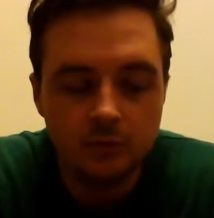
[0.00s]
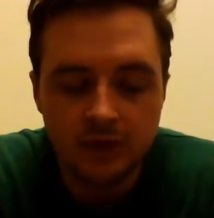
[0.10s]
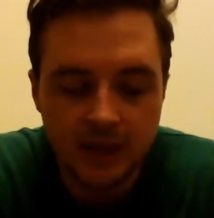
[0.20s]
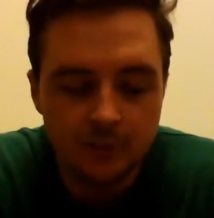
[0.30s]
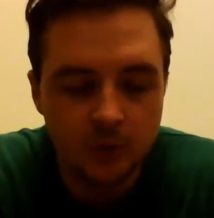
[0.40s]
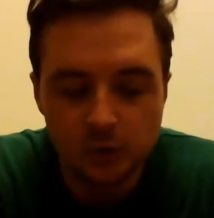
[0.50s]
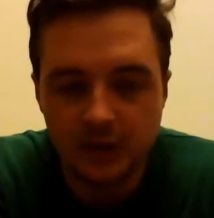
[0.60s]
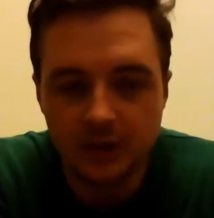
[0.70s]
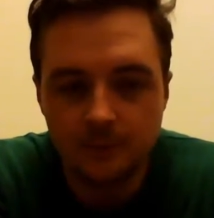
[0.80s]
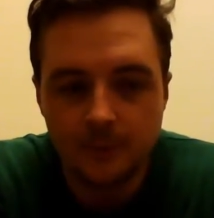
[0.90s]
keep
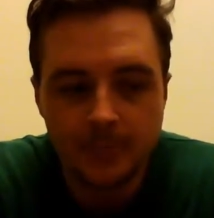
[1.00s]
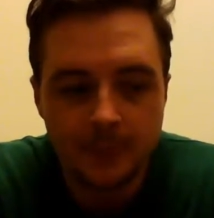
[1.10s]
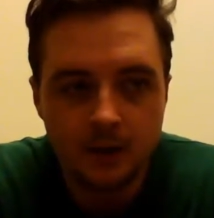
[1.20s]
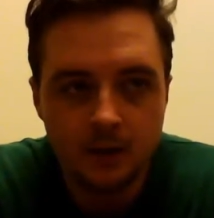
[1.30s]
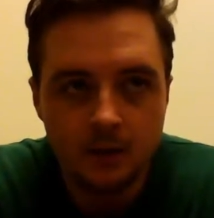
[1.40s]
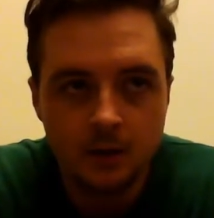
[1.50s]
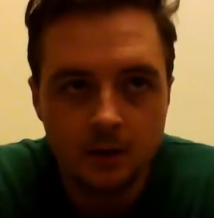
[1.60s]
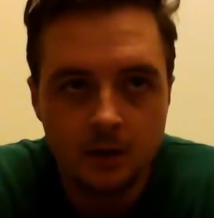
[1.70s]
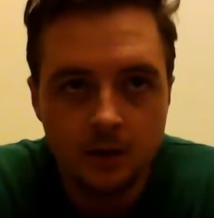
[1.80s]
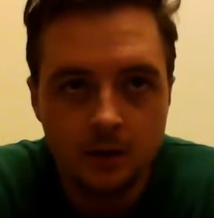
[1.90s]
using
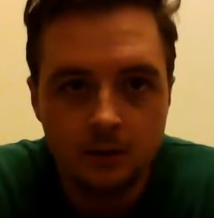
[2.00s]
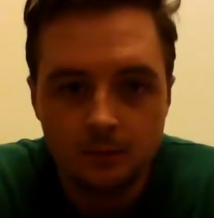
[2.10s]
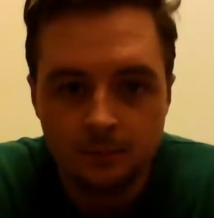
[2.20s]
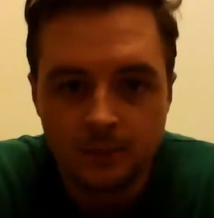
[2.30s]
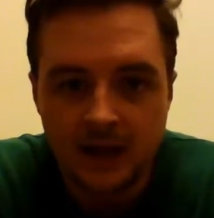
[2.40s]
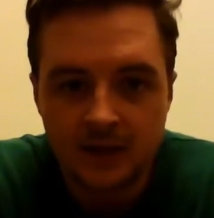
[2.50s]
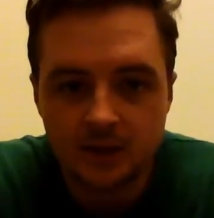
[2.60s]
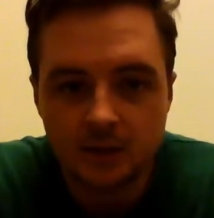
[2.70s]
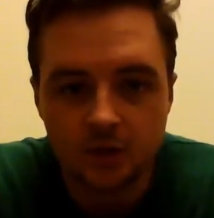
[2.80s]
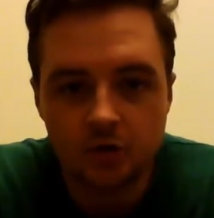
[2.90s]

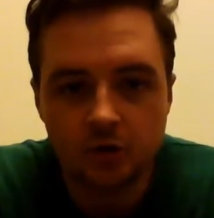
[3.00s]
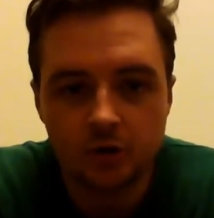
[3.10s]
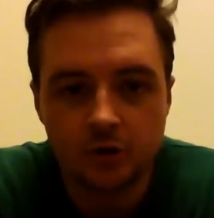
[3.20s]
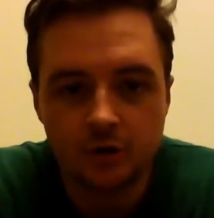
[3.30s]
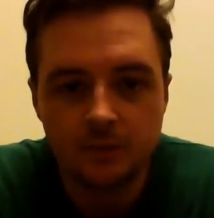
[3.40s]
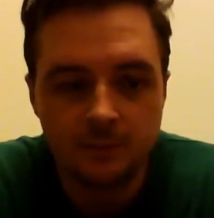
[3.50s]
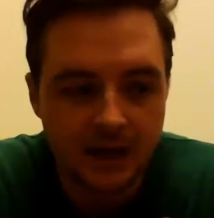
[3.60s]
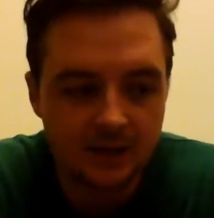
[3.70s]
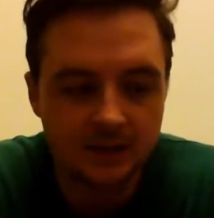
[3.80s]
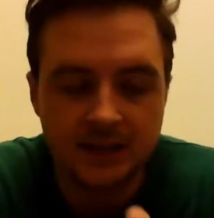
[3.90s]
past constructions,
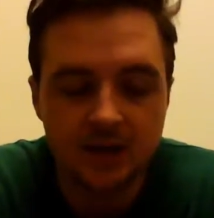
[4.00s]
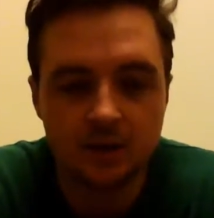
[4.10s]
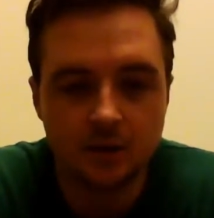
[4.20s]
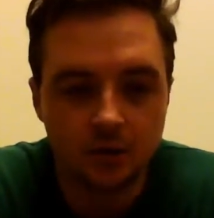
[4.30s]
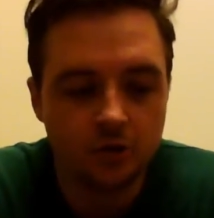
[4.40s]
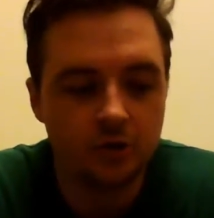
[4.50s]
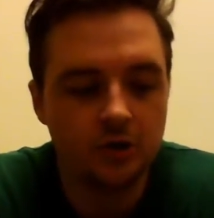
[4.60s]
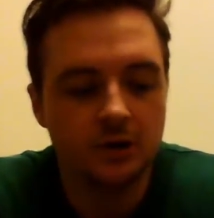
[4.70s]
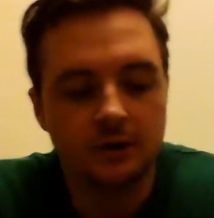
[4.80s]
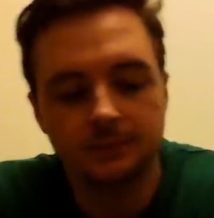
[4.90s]
past tense
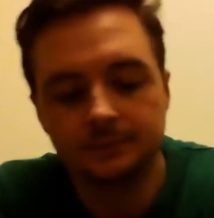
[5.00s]
constructions.